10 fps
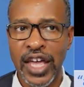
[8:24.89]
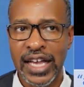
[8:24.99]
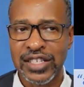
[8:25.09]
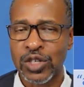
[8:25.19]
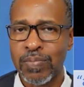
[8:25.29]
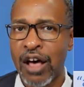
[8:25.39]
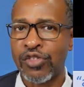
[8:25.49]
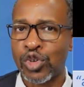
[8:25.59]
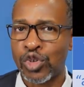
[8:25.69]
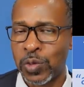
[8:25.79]
his mouth
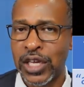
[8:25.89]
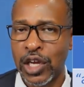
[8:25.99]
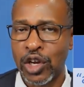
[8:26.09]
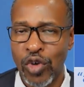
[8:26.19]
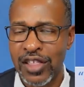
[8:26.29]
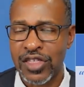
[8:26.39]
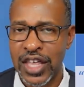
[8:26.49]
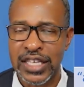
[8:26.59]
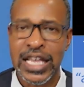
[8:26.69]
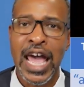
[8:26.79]
speaking great
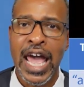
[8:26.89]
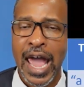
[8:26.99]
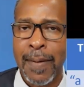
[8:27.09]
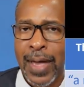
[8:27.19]
things and,